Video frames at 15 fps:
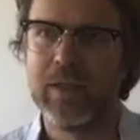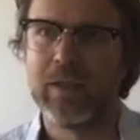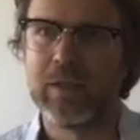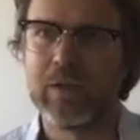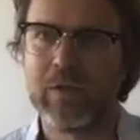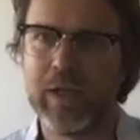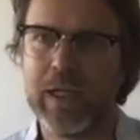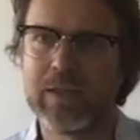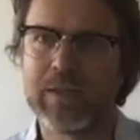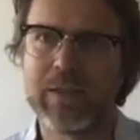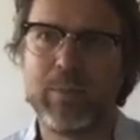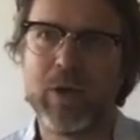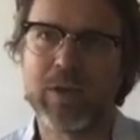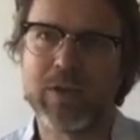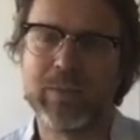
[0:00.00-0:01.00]
creates the
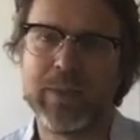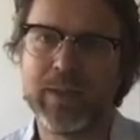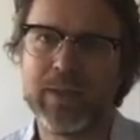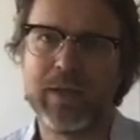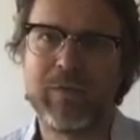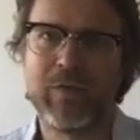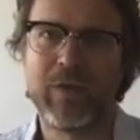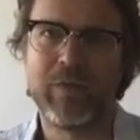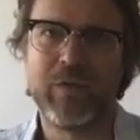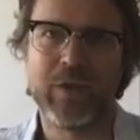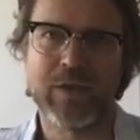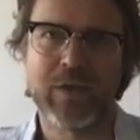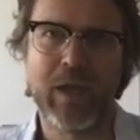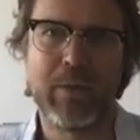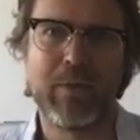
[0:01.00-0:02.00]
possibility for the
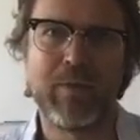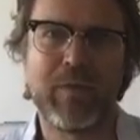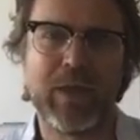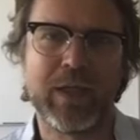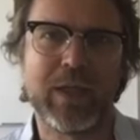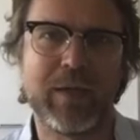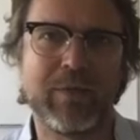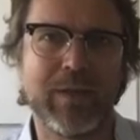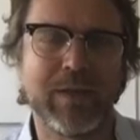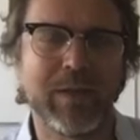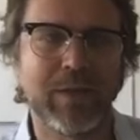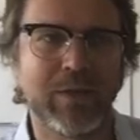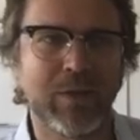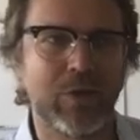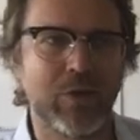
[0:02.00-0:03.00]
first time of thinking of these
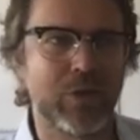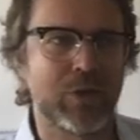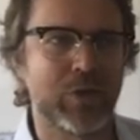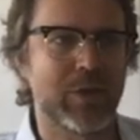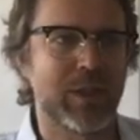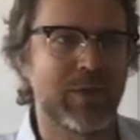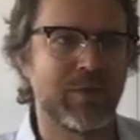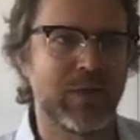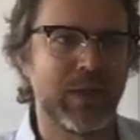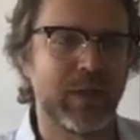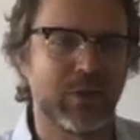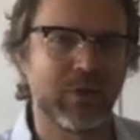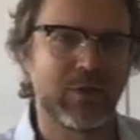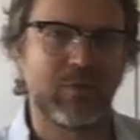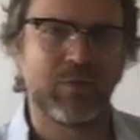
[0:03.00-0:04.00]
institutions as
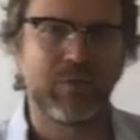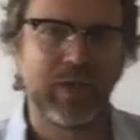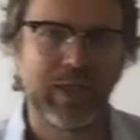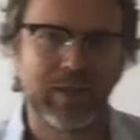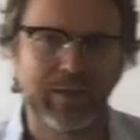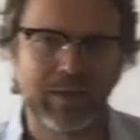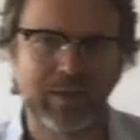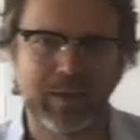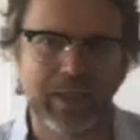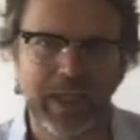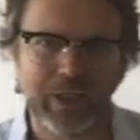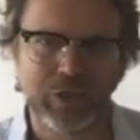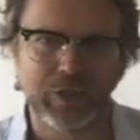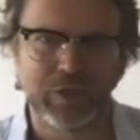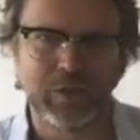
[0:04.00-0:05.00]
vehicles for
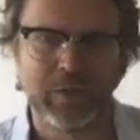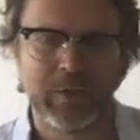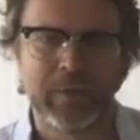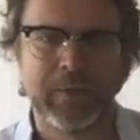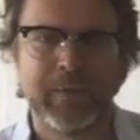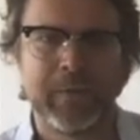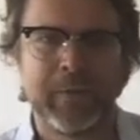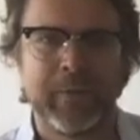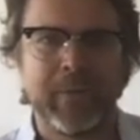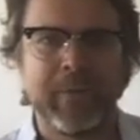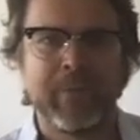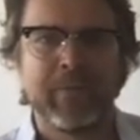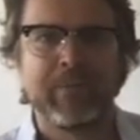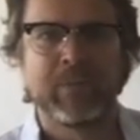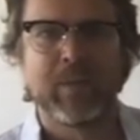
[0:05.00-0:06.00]
reconciliation.
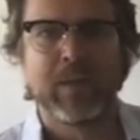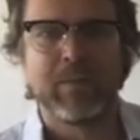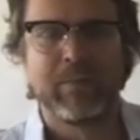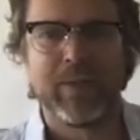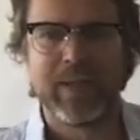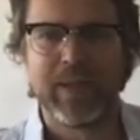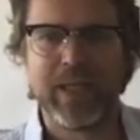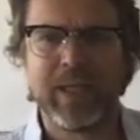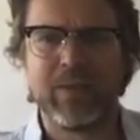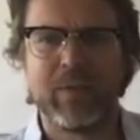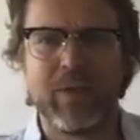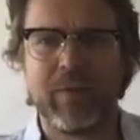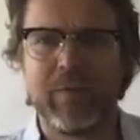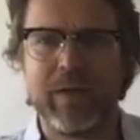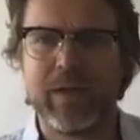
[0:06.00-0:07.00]
But then
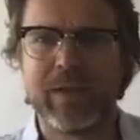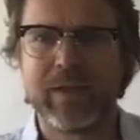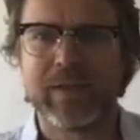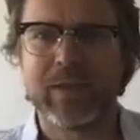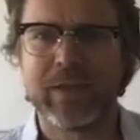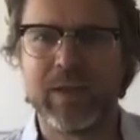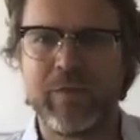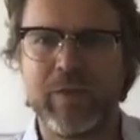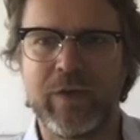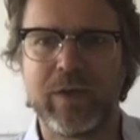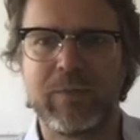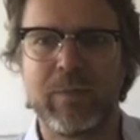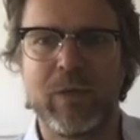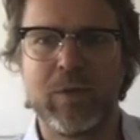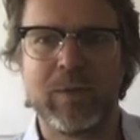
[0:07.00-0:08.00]
a very
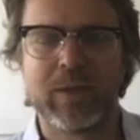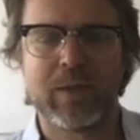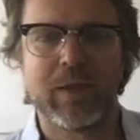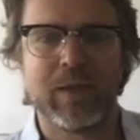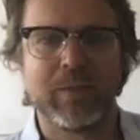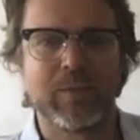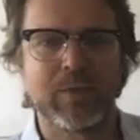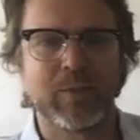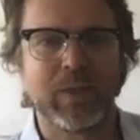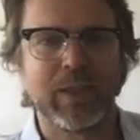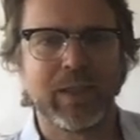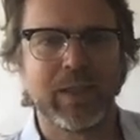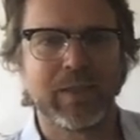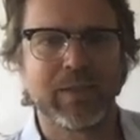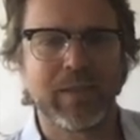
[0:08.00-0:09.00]
significant moment comes
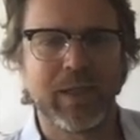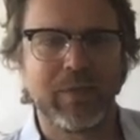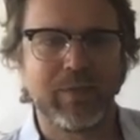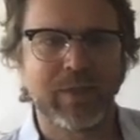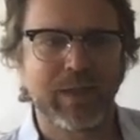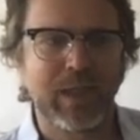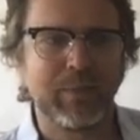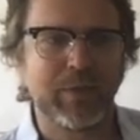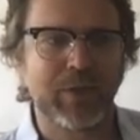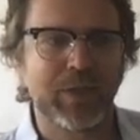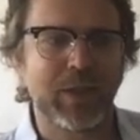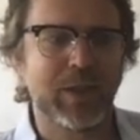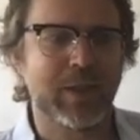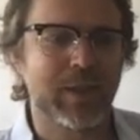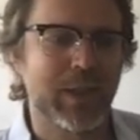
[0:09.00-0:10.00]
where instead of
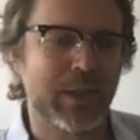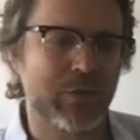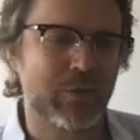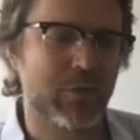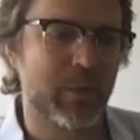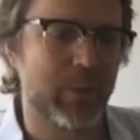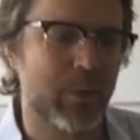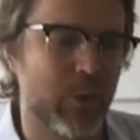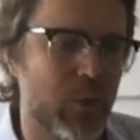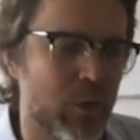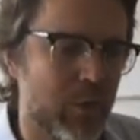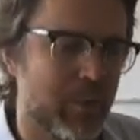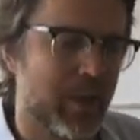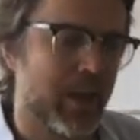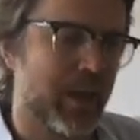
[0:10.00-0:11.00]
establishing an international criminal
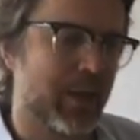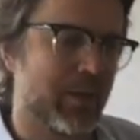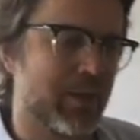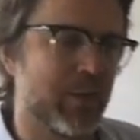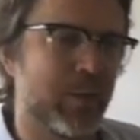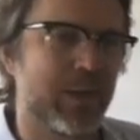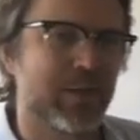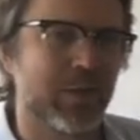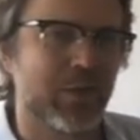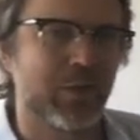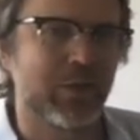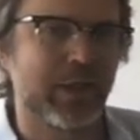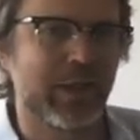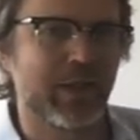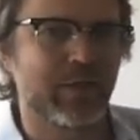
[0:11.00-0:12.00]
court by the UN
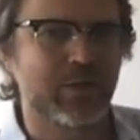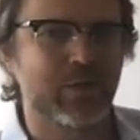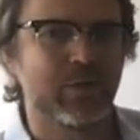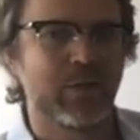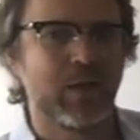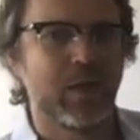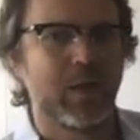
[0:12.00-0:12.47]
Security Council,